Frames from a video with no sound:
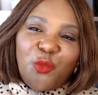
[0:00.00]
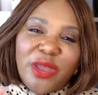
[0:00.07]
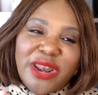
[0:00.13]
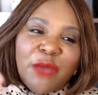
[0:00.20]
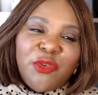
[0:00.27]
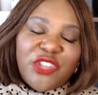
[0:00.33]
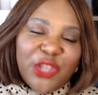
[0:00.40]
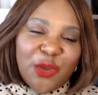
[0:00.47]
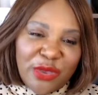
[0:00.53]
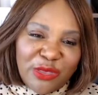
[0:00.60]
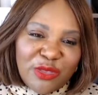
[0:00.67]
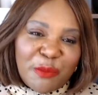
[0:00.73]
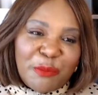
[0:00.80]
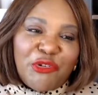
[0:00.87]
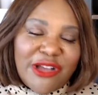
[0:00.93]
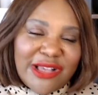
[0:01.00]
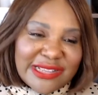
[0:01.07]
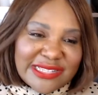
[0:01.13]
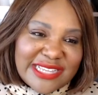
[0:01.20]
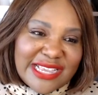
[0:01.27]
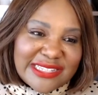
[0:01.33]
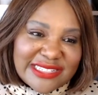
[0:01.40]
when I was going through the
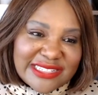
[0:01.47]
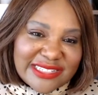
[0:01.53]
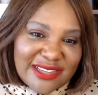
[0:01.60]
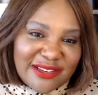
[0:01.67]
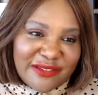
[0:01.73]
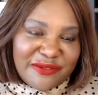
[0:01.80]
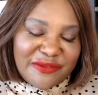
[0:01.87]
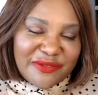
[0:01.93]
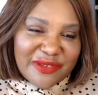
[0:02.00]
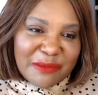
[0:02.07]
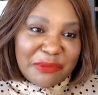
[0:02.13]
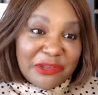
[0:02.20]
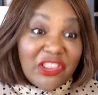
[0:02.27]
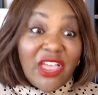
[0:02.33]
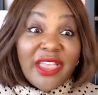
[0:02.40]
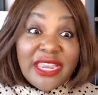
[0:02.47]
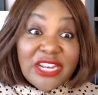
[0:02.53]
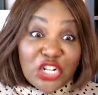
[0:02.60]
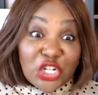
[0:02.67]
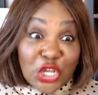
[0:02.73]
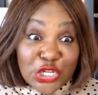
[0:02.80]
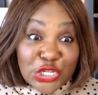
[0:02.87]
process of
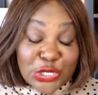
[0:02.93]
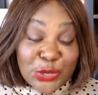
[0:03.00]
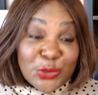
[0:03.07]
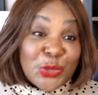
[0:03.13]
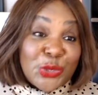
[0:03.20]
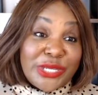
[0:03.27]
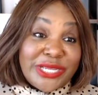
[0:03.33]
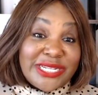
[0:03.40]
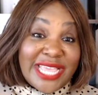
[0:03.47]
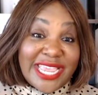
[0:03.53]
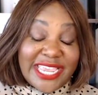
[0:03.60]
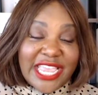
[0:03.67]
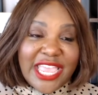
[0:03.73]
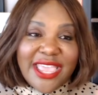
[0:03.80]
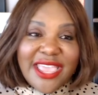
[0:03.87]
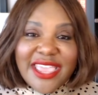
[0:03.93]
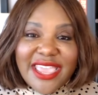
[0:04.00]
applying to law school, and like,